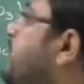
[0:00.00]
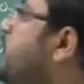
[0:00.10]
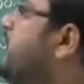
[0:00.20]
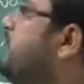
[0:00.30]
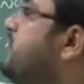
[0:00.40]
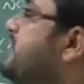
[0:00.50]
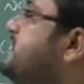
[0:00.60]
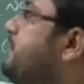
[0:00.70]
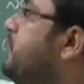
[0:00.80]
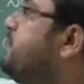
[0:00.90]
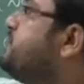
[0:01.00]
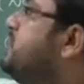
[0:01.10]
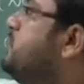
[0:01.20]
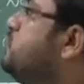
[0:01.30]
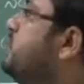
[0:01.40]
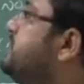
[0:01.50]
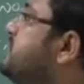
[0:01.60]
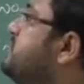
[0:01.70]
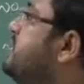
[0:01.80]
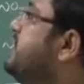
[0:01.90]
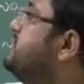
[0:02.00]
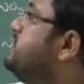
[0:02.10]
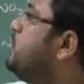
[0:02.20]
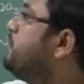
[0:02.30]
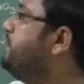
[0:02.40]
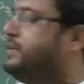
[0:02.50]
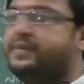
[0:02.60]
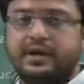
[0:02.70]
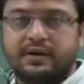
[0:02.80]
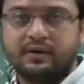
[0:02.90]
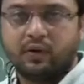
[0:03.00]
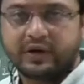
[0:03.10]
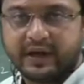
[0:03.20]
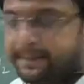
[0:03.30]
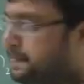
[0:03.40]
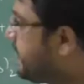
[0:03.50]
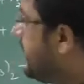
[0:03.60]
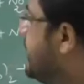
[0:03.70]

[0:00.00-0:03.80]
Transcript: can give the example of Cu, Hg, Ag or Pb. Okay.